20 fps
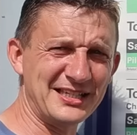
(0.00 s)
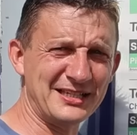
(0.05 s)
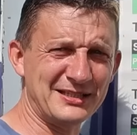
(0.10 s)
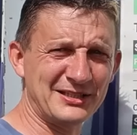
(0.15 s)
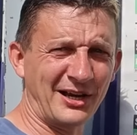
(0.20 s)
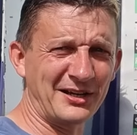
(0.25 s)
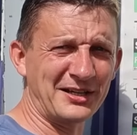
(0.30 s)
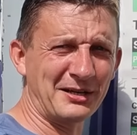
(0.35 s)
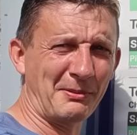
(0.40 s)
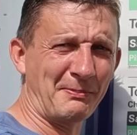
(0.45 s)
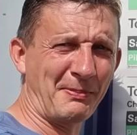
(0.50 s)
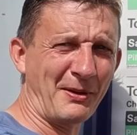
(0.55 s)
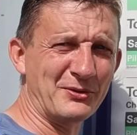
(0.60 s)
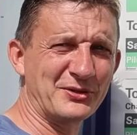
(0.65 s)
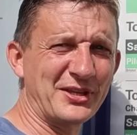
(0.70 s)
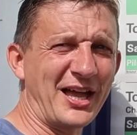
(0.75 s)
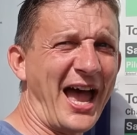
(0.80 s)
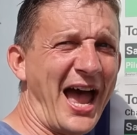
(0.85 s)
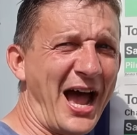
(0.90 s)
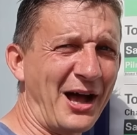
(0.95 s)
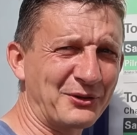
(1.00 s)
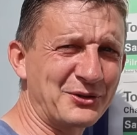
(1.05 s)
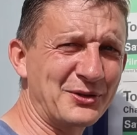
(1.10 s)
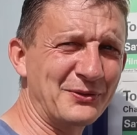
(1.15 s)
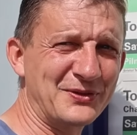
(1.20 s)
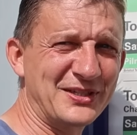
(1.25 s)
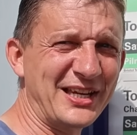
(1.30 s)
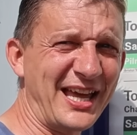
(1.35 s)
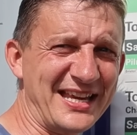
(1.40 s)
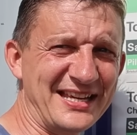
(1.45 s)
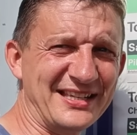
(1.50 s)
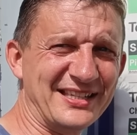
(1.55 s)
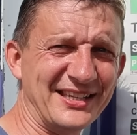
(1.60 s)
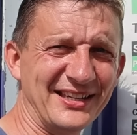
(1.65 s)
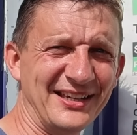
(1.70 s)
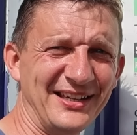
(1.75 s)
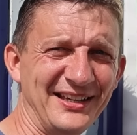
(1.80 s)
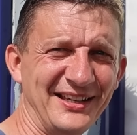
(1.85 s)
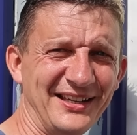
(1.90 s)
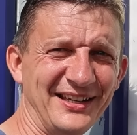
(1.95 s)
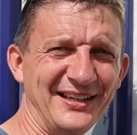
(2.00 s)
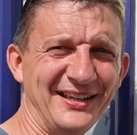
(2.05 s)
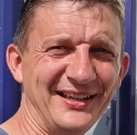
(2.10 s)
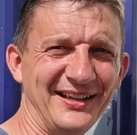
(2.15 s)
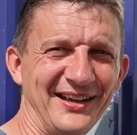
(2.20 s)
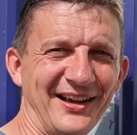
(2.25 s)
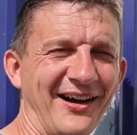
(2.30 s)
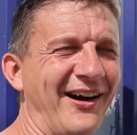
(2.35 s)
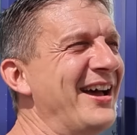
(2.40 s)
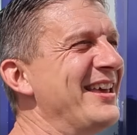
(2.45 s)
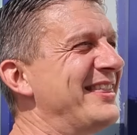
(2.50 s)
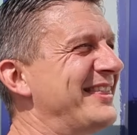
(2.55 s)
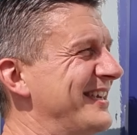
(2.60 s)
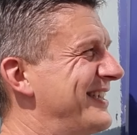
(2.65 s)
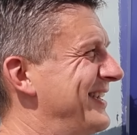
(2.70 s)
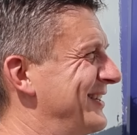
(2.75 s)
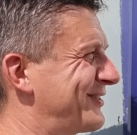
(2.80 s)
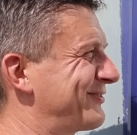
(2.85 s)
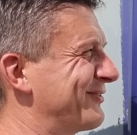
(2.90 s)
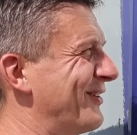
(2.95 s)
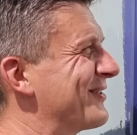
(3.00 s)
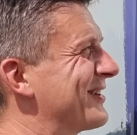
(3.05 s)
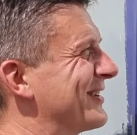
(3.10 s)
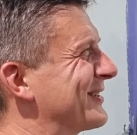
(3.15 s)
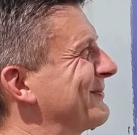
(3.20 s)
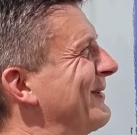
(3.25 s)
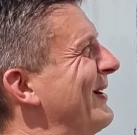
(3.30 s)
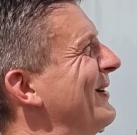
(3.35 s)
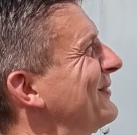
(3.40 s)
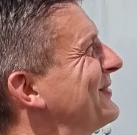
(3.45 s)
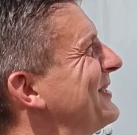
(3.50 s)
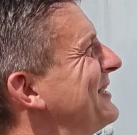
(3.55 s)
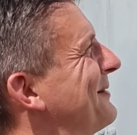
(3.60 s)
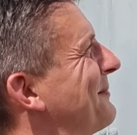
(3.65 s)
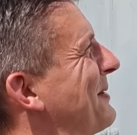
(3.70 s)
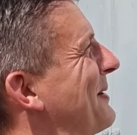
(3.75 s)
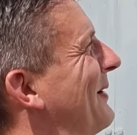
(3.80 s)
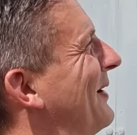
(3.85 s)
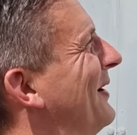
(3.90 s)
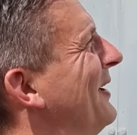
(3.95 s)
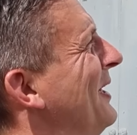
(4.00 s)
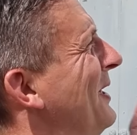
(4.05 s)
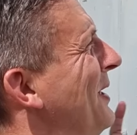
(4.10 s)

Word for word: Is this timetable poster out of date? I think it's wrong, yeah. I think it's wrong as well, G W R.